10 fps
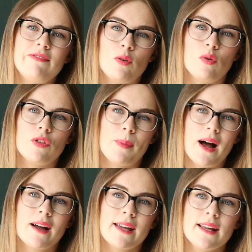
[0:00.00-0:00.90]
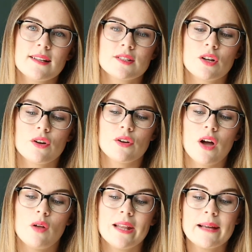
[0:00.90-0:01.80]
for the parking. So
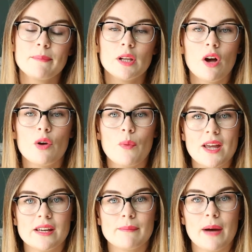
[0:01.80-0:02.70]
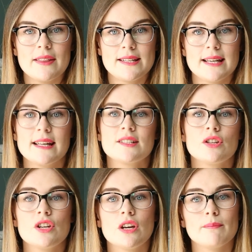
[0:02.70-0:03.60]
I'll link below where you can buy the ticket so
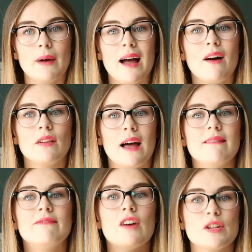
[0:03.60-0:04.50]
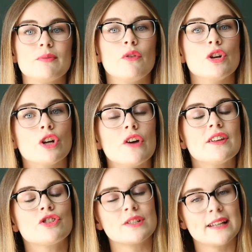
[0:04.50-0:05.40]
that you can buy it online first before you go
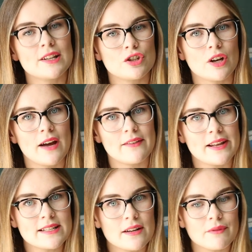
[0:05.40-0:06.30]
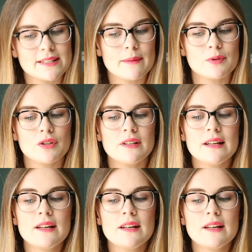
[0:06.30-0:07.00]
there, just in case you don't have internet reception.